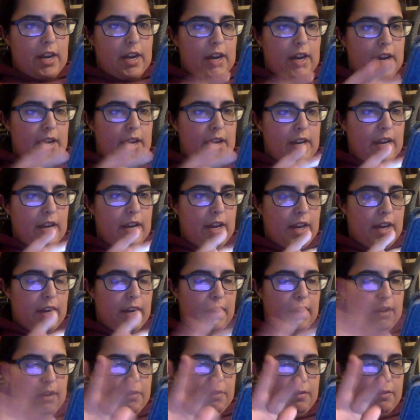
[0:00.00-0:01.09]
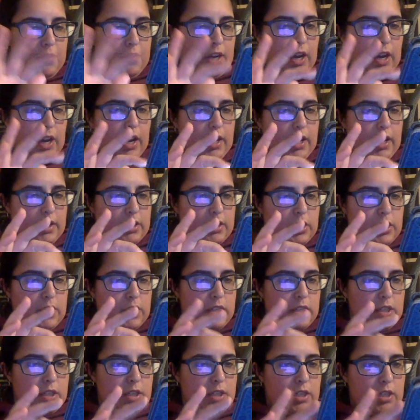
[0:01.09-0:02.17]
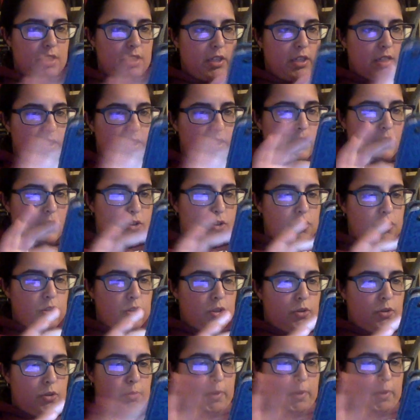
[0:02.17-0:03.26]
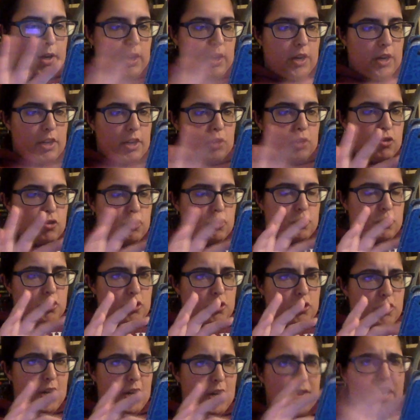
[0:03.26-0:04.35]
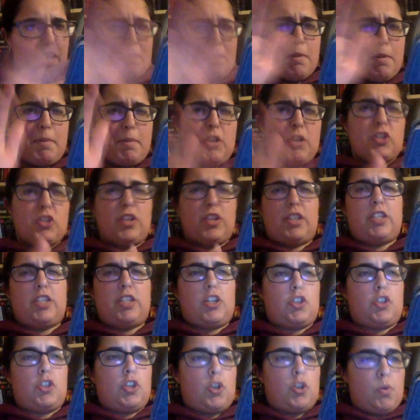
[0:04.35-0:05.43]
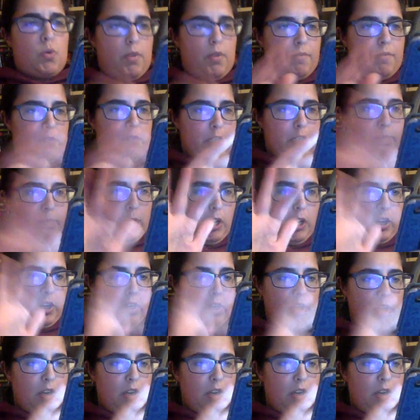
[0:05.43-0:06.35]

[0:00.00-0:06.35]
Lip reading: I have got I think I'm on page 62 of this book.